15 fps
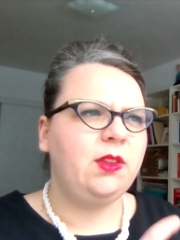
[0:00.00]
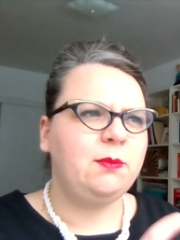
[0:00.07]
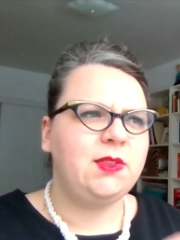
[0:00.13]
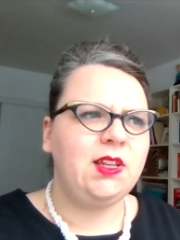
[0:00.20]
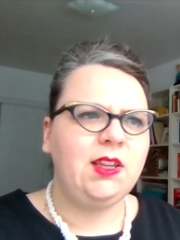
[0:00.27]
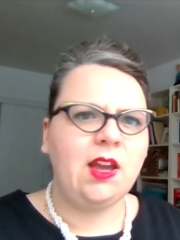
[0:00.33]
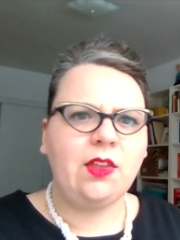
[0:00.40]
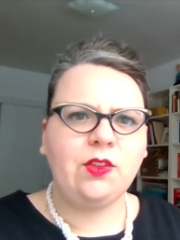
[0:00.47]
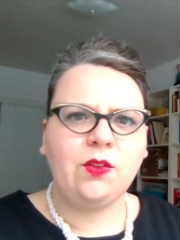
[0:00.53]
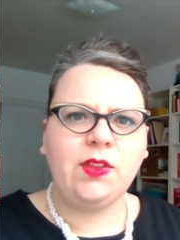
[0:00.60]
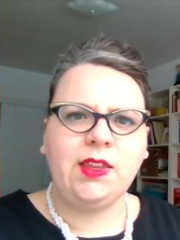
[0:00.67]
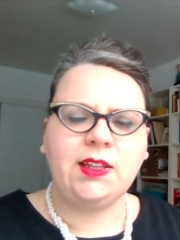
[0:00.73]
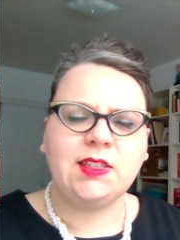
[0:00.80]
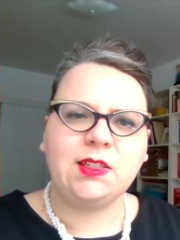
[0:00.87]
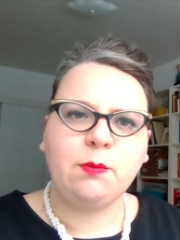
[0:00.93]
them together in
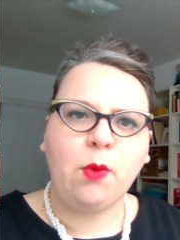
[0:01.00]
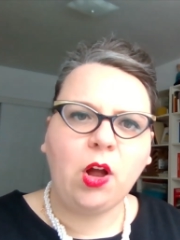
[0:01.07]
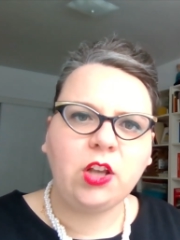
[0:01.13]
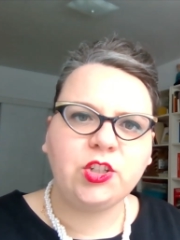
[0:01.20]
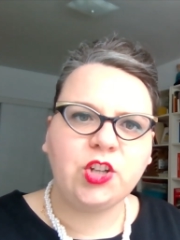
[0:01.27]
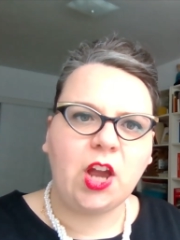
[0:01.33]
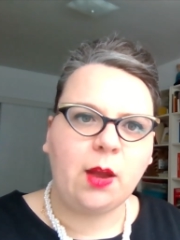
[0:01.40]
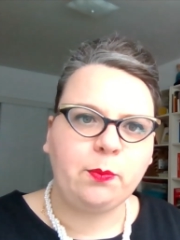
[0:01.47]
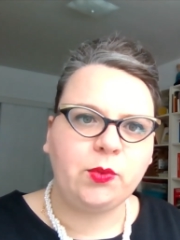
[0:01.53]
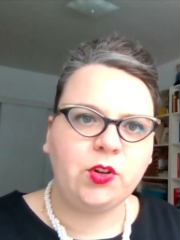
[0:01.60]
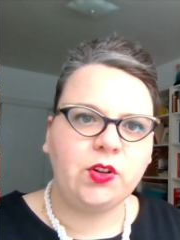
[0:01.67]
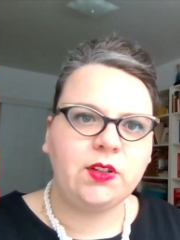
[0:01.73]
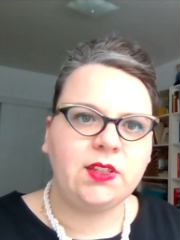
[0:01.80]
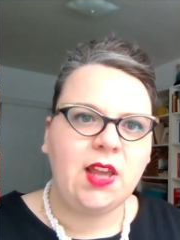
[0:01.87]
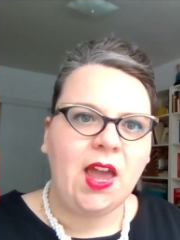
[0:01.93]
these small
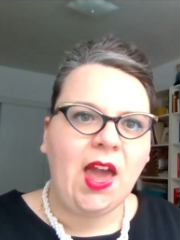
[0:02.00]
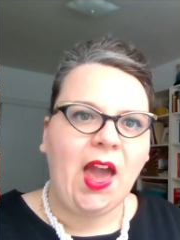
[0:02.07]
chapters